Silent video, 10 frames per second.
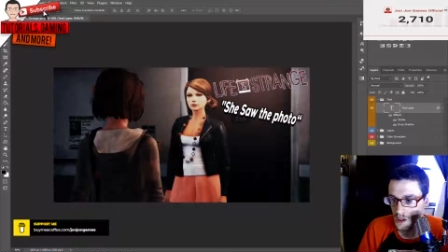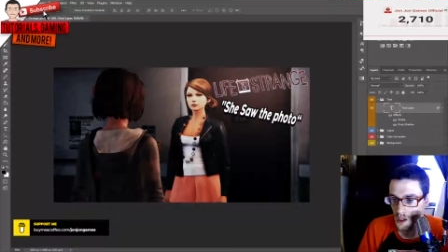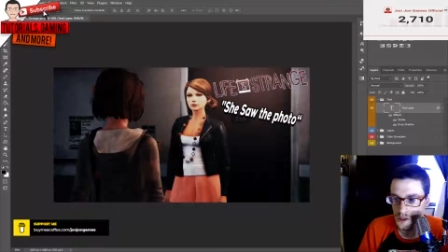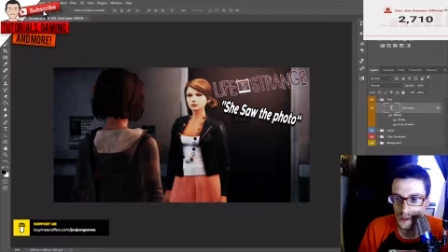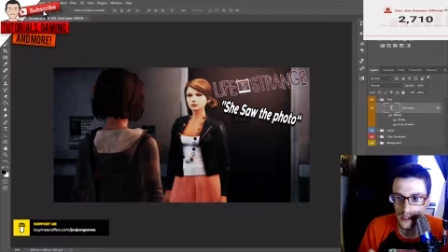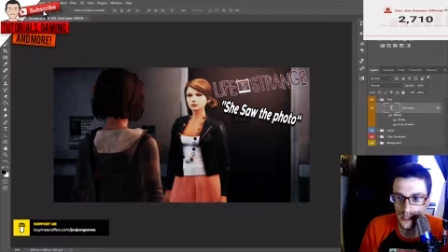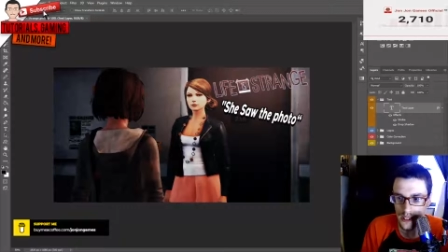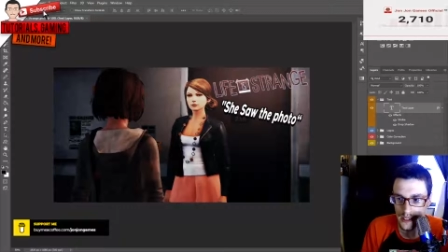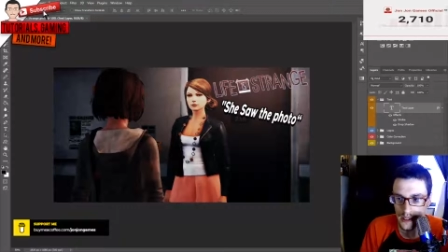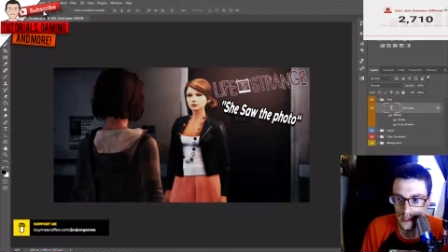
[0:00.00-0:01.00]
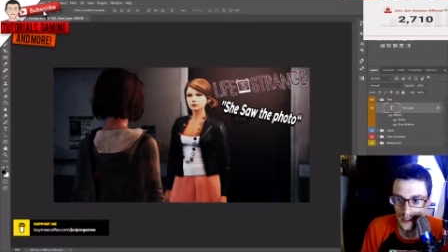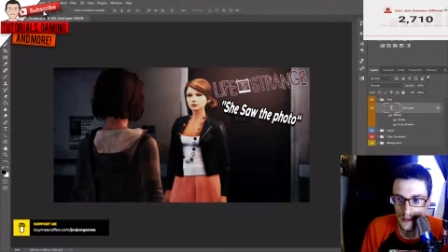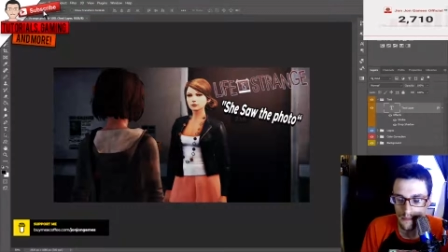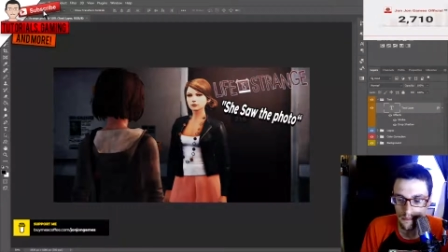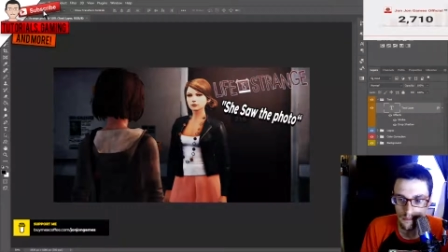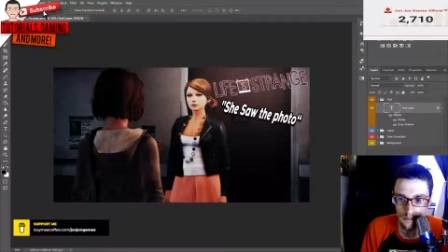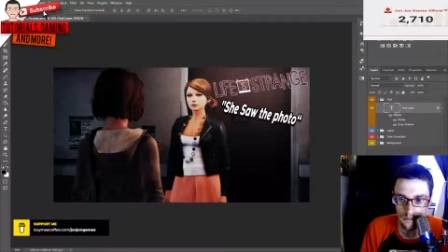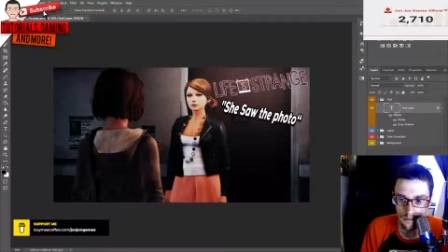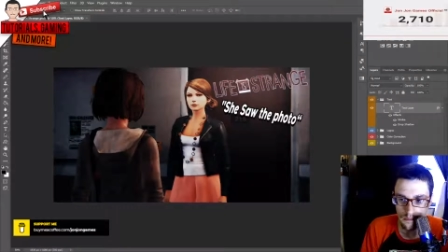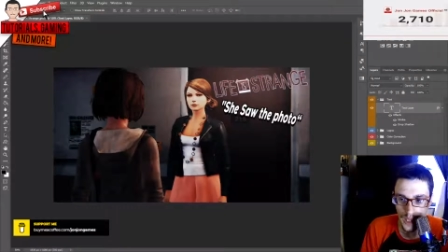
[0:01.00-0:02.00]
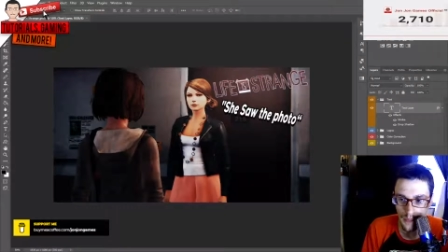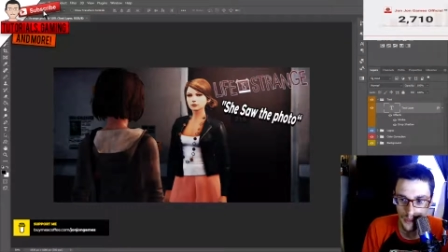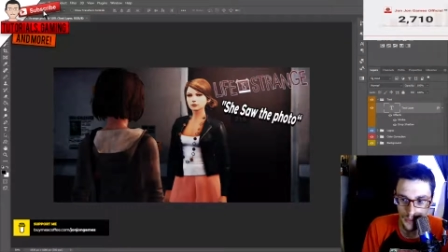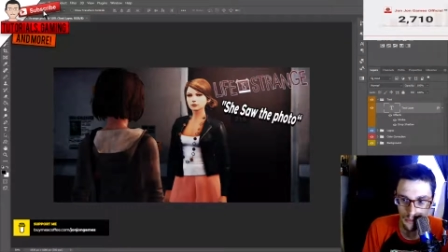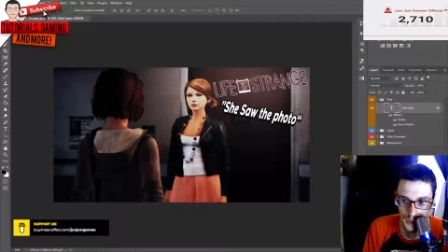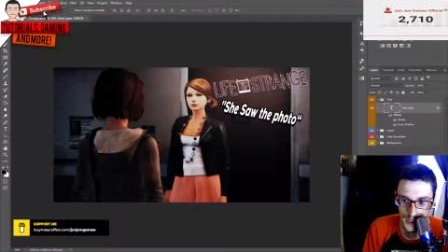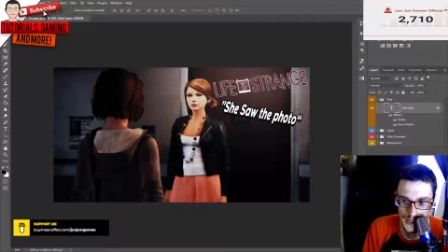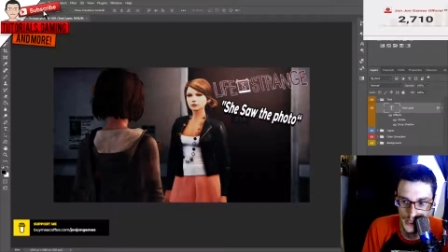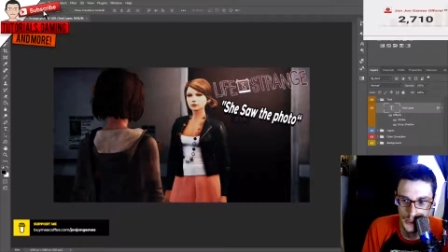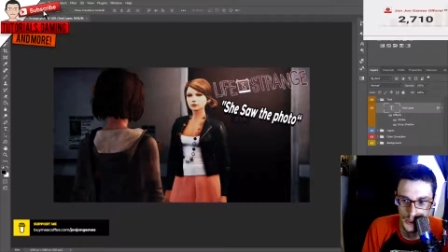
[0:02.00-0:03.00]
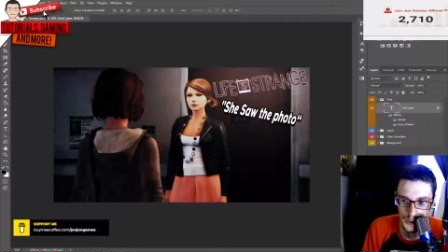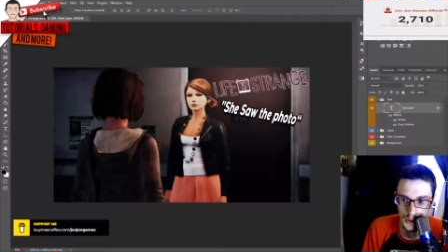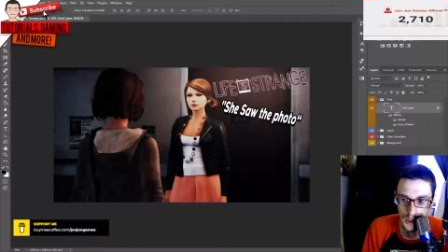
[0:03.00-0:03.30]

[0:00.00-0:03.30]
Also, I um, I'm on PlayStation,